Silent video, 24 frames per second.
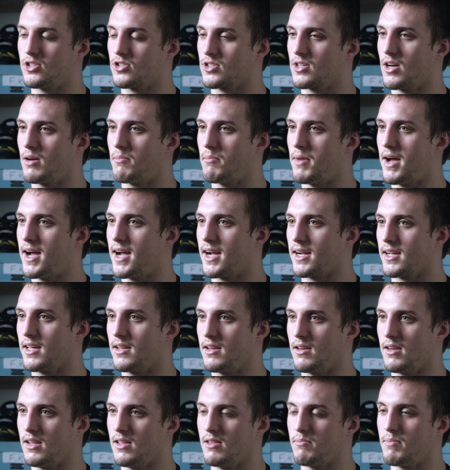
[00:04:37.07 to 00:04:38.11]
just come back,
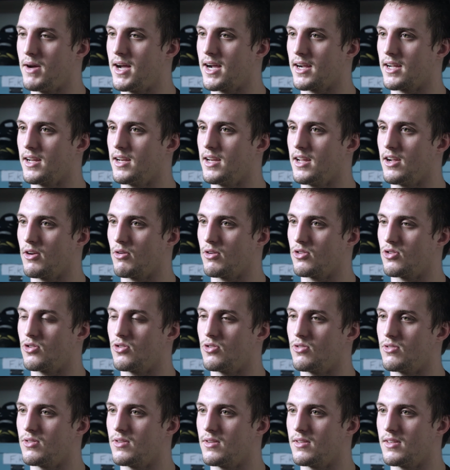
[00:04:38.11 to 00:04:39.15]
and he's back in here as
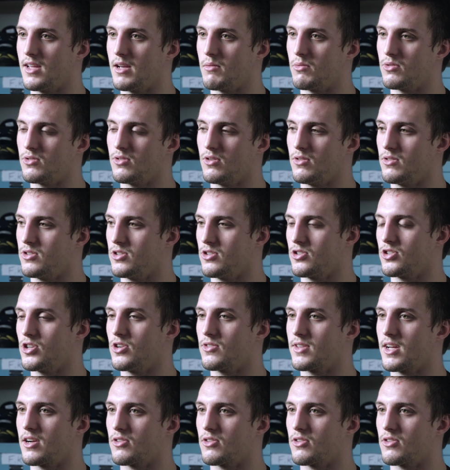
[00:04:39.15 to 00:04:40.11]
soon as he was able to. It just shows